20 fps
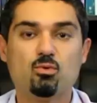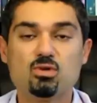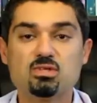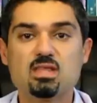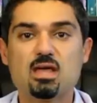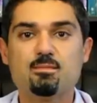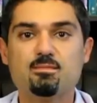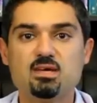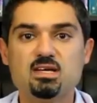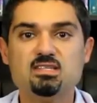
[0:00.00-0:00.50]
What
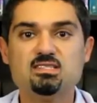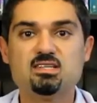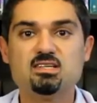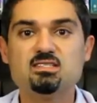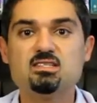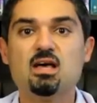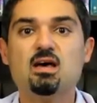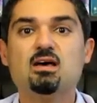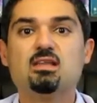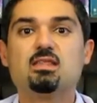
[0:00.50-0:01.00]
that means
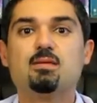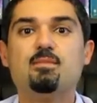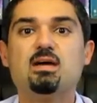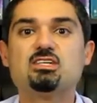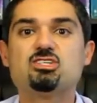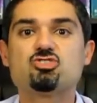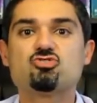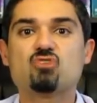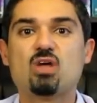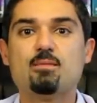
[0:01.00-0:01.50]
is the
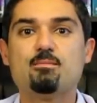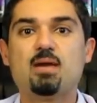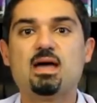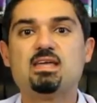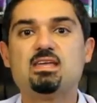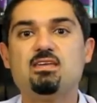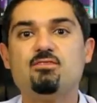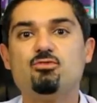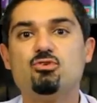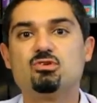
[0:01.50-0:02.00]
magistrate
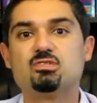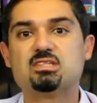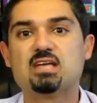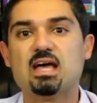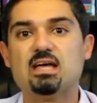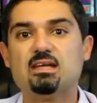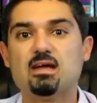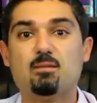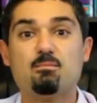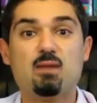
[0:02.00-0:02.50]
may give you a
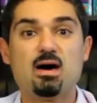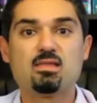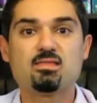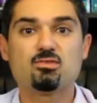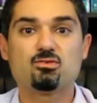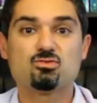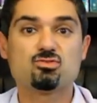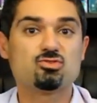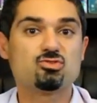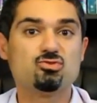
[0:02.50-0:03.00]
date a
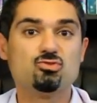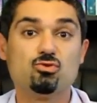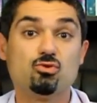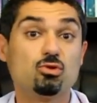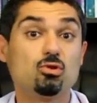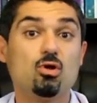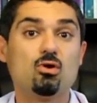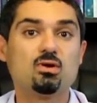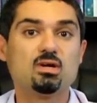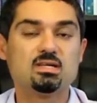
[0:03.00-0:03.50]
month or two
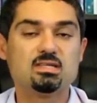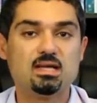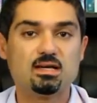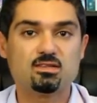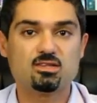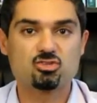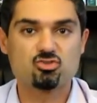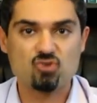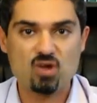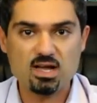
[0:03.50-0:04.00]
or longer
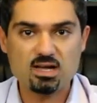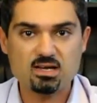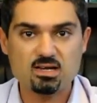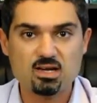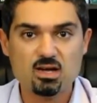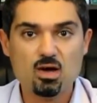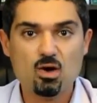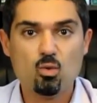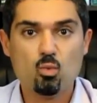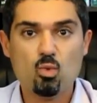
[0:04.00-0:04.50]
down the track
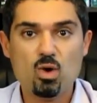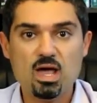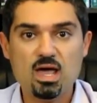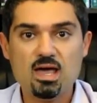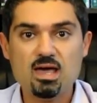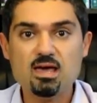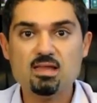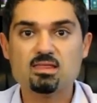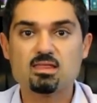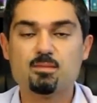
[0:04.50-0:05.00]

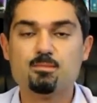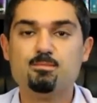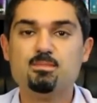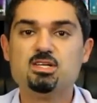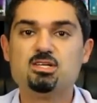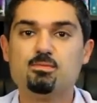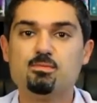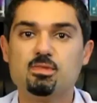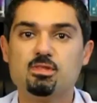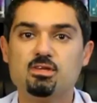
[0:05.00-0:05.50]
where the,
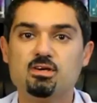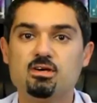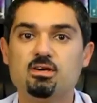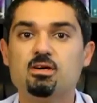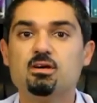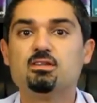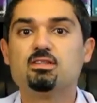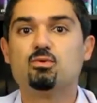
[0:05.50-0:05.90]
the,